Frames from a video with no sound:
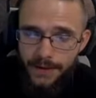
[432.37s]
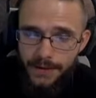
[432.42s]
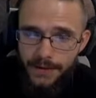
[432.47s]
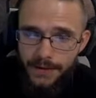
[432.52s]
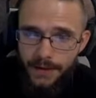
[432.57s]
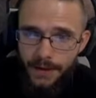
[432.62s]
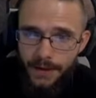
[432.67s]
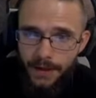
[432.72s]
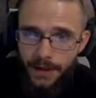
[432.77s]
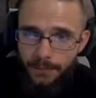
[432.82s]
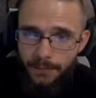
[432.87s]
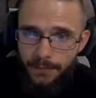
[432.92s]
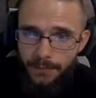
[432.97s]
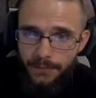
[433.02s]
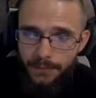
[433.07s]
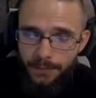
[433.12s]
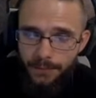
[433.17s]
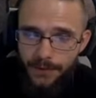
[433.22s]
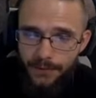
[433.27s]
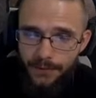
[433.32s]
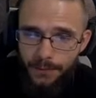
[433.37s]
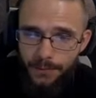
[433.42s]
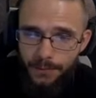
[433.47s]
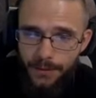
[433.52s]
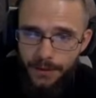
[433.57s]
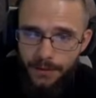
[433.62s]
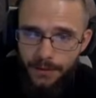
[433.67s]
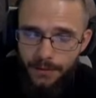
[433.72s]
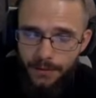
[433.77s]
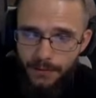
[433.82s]
that happen for
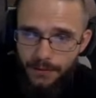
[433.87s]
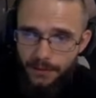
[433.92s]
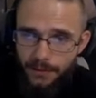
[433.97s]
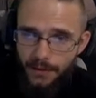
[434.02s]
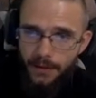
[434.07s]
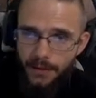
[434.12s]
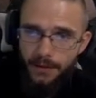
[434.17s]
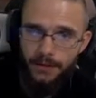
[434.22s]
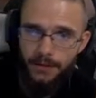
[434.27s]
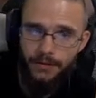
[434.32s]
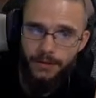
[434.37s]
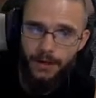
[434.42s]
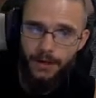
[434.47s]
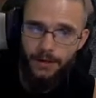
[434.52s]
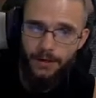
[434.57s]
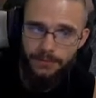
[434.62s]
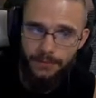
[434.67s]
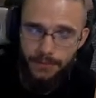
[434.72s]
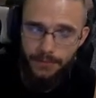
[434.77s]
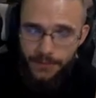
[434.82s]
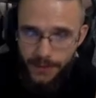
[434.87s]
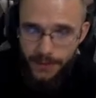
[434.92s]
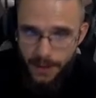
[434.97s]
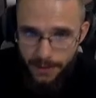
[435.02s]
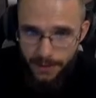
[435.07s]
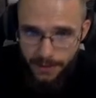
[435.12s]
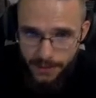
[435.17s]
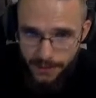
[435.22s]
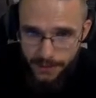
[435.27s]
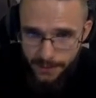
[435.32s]
PvP. Trials of
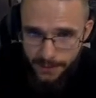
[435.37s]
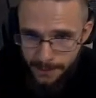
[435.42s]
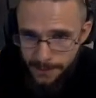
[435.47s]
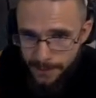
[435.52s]
Osiris,